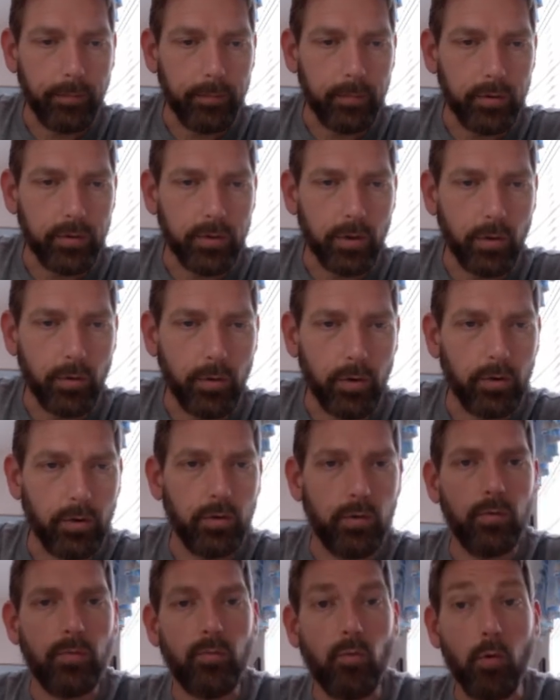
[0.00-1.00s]
So the
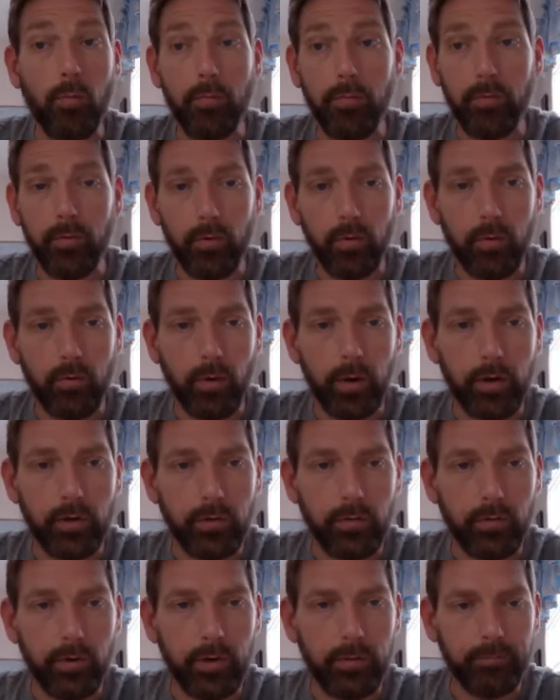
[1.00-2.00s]
new form of your equation,
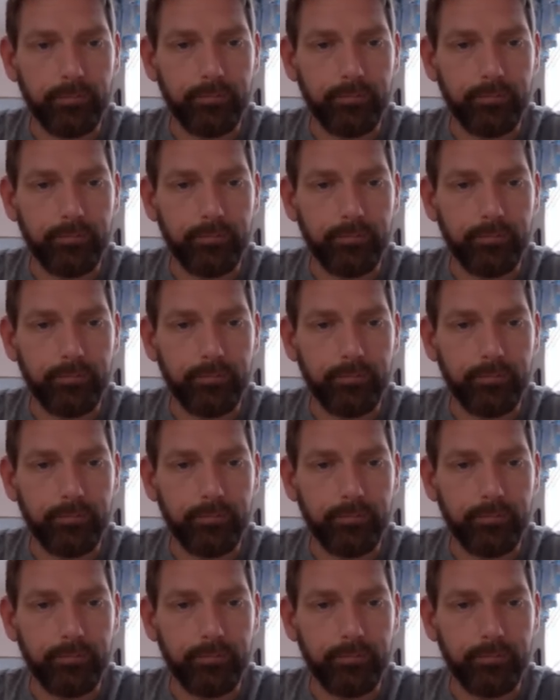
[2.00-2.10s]
right,